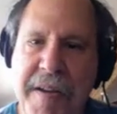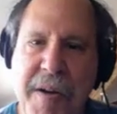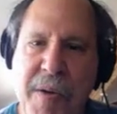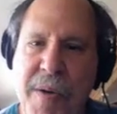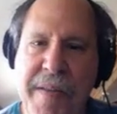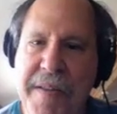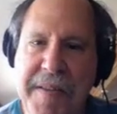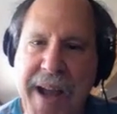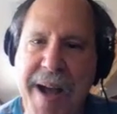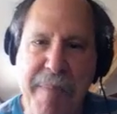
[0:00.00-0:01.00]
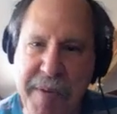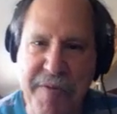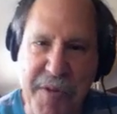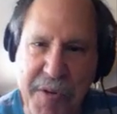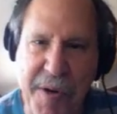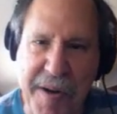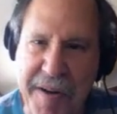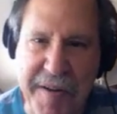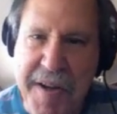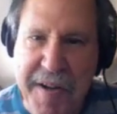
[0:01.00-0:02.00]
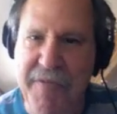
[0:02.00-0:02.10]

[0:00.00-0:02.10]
at the top of your